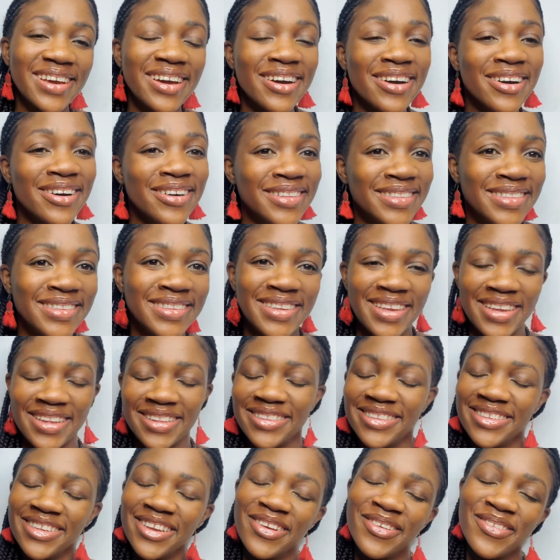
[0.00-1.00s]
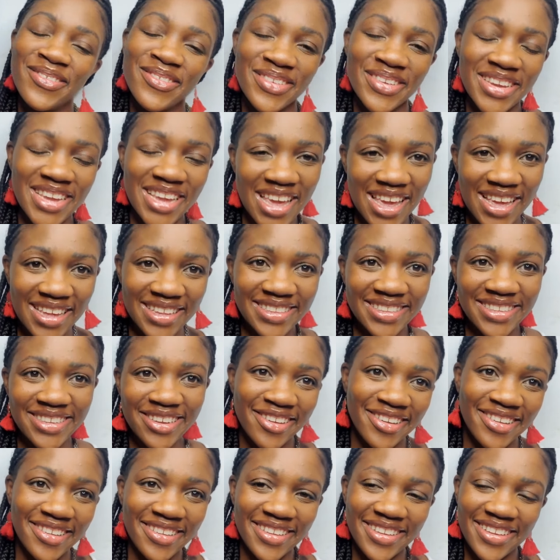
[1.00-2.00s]
content
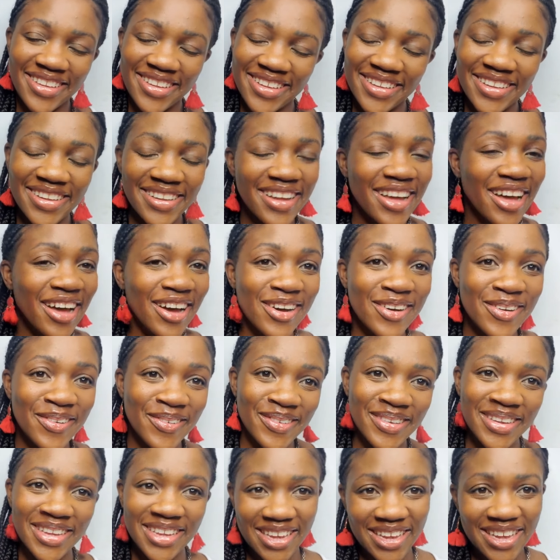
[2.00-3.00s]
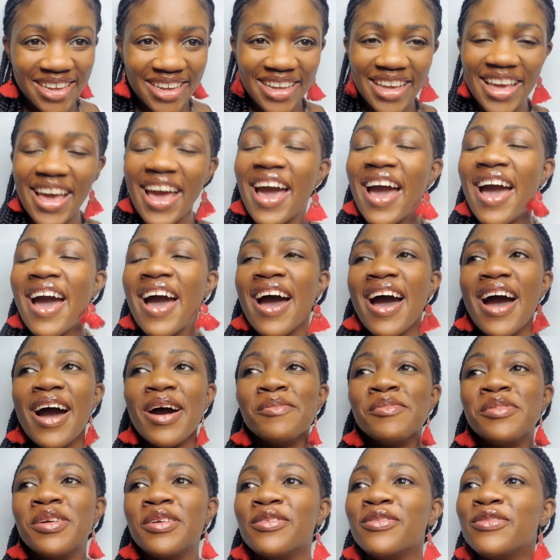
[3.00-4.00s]
creator. Okay,
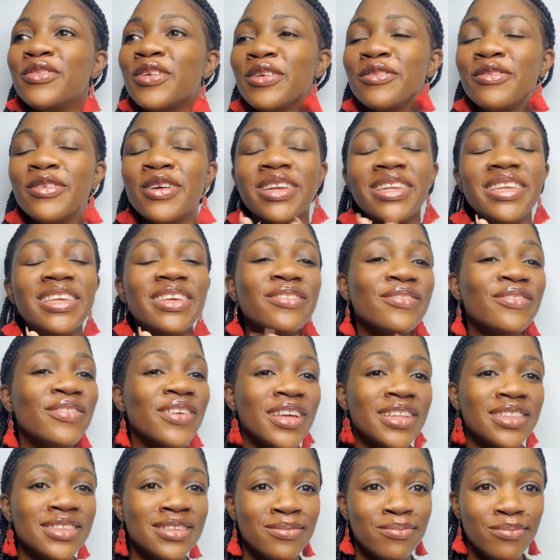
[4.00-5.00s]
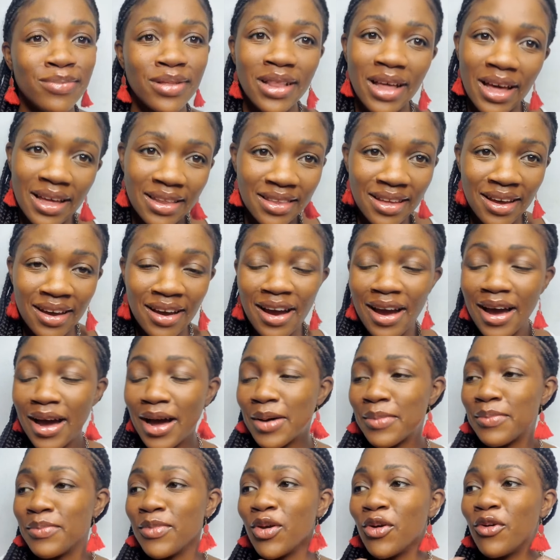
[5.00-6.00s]
I'm your favorite event planner.
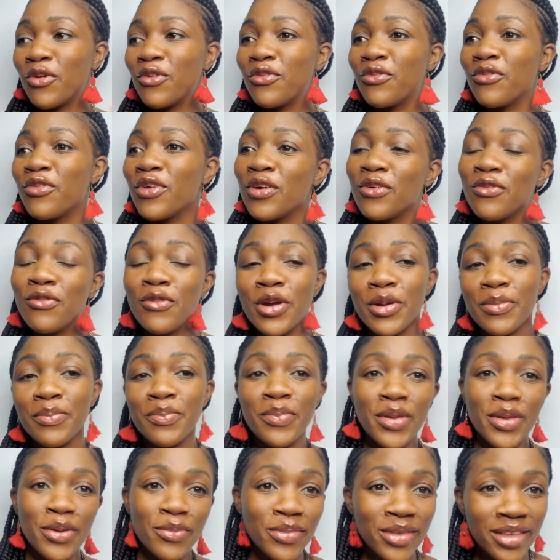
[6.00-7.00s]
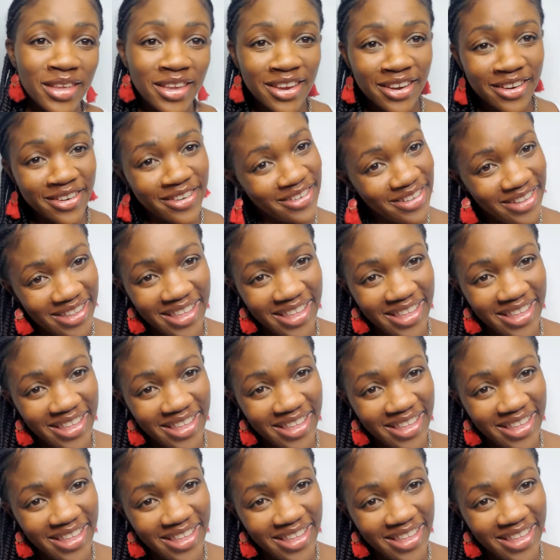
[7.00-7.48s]
I'm your favorite baby girl.